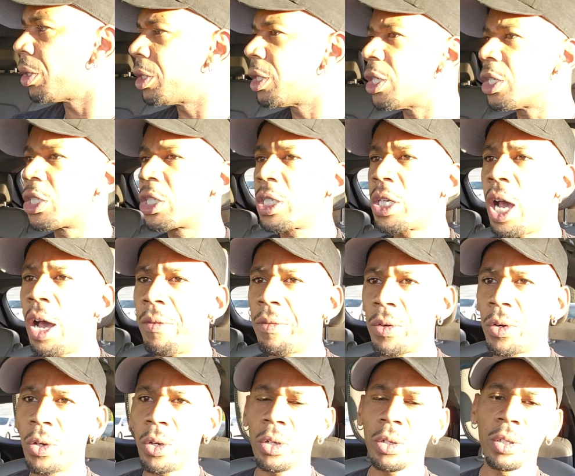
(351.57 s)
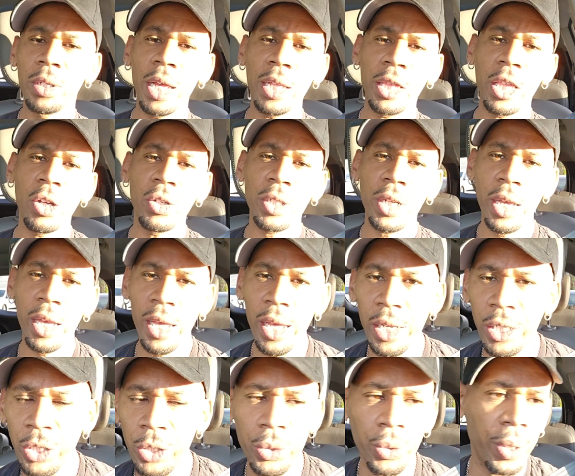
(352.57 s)
discover that there's a
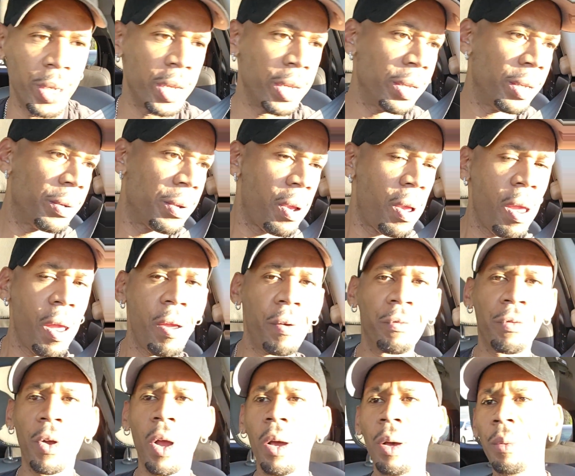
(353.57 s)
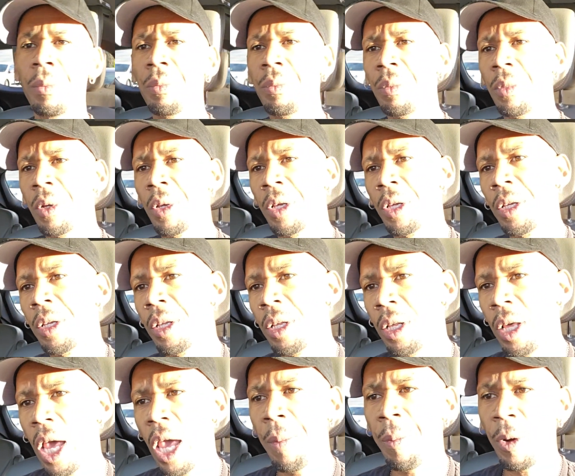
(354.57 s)
history from
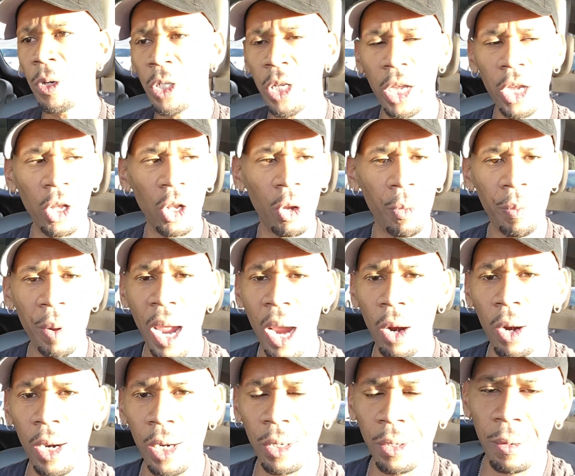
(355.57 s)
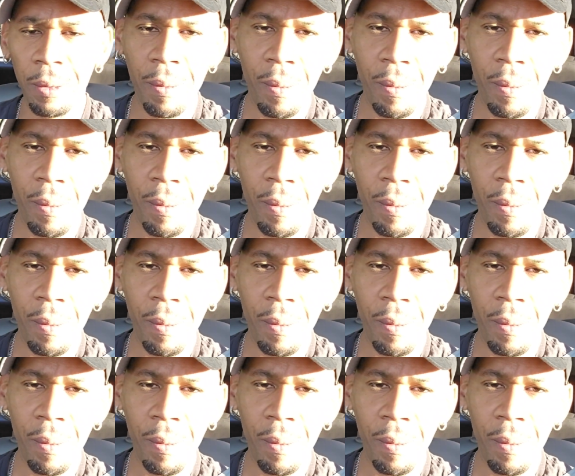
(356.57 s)
a particular parent